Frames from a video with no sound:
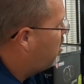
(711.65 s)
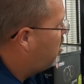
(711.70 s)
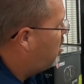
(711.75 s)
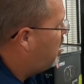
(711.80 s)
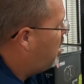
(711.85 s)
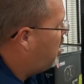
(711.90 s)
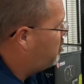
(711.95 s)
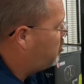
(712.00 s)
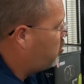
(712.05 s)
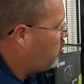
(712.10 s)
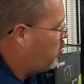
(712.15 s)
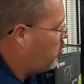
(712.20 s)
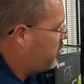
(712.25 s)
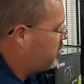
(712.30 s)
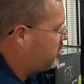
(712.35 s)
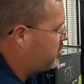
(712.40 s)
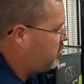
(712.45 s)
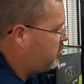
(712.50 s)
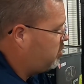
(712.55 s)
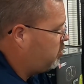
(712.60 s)
I'm going
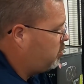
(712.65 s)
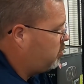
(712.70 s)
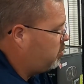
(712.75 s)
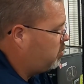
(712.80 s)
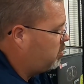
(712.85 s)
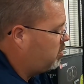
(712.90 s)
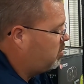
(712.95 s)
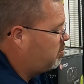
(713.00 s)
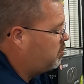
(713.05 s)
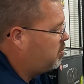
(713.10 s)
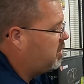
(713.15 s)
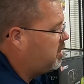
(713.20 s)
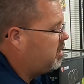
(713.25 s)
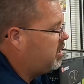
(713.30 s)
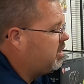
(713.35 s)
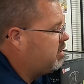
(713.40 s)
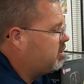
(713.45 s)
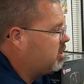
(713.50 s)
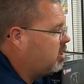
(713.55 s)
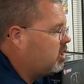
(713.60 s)
to put
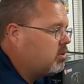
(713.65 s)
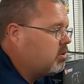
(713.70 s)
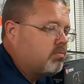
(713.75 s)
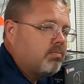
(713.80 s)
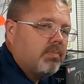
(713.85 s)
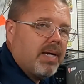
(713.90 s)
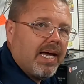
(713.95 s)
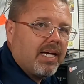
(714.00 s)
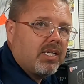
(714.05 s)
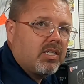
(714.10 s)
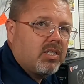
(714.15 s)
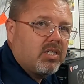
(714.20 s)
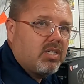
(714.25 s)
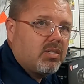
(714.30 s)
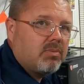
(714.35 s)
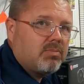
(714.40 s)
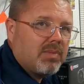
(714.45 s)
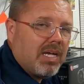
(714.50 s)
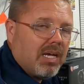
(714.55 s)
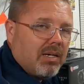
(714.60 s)
these back up,
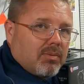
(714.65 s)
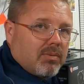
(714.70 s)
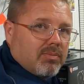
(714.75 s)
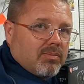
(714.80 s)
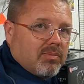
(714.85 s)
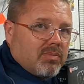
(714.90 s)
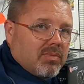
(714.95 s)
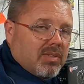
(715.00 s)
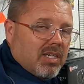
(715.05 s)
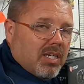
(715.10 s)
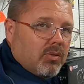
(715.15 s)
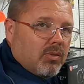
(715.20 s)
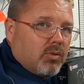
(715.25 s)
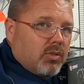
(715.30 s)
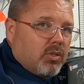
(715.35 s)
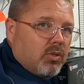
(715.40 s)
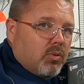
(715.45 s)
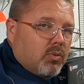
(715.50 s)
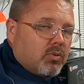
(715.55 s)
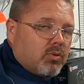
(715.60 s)
and I'll either
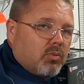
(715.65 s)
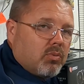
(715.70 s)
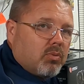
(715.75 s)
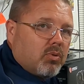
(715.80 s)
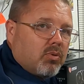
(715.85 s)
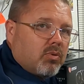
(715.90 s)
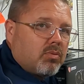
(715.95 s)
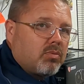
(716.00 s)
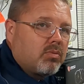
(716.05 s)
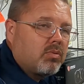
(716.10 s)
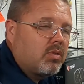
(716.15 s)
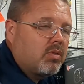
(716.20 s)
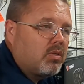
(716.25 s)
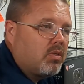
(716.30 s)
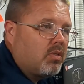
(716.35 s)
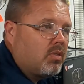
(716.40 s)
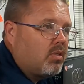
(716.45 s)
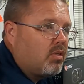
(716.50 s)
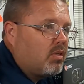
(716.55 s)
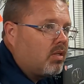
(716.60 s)
use them or
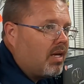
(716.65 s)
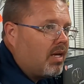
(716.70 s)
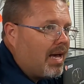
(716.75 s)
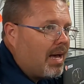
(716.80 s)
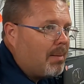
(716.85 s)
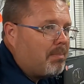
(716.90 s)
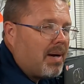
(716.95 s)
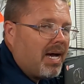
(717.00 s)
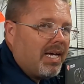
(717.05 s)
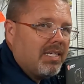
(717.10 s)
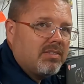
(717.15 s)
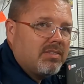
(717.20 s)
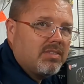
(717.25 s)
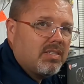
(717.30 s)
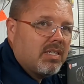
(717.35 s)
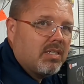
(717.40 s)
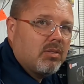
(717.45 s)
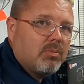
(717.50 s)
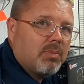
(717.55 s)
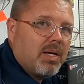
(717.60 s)
I might
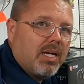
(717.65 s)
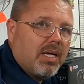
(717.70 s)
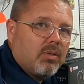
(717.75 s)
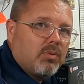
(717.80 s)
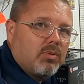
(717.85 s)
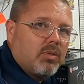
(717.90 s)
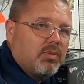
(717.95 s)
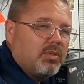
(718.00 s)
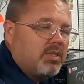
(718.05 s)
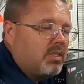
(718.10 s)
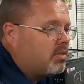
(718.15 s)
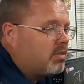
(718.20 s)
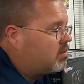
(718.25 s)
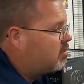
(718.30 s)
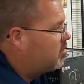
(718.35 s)
sell them. I don't know yet.